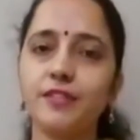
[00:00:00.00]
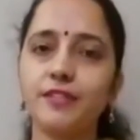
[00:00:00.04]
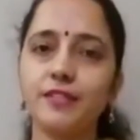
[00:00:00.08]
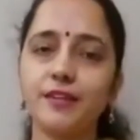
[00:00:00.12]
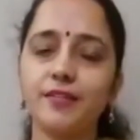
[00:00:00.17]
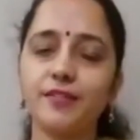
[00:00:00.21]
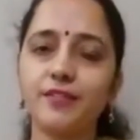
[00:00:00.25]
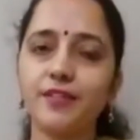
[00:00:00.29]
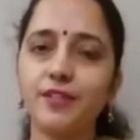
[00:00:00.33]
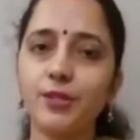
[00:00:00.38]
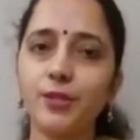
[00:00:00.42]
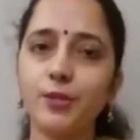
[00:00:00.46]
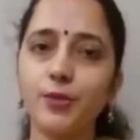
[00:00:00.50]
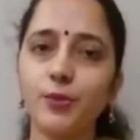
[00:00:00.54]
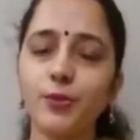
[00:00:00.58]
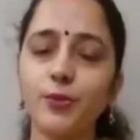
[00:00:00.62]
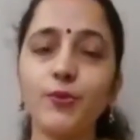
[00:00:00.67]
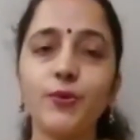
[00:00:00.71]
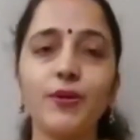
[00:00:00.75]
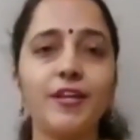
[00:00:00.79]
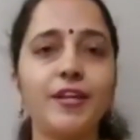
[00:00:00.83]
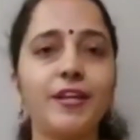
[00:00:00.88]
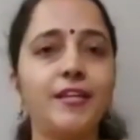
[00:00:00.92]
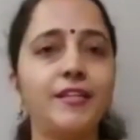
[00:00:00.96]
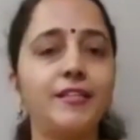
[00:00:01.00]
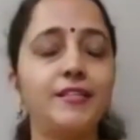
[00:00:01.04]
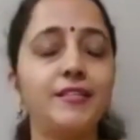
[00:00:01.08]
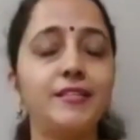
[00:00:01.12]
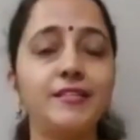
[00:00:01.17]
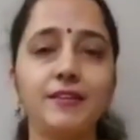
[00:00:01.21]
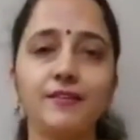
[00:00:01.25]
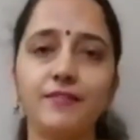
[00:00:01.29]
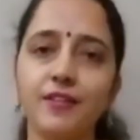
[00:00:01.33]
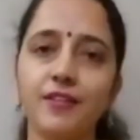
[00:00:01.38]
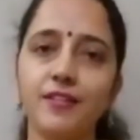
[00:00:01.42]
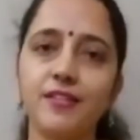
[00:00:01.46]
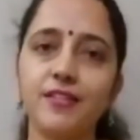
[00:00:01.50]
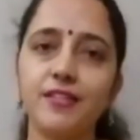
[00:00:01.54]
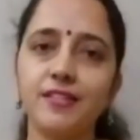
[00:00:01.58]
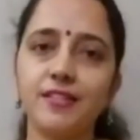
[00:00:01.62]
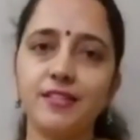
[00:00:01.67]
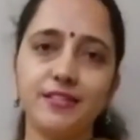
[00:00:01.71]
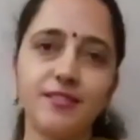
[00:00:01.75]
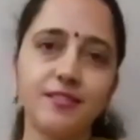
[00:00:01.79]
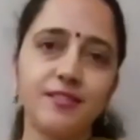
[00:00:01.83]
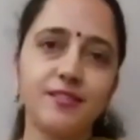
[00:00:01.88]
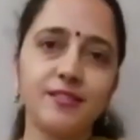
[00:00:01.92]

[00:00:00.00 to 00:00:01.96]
revenue in 7 days.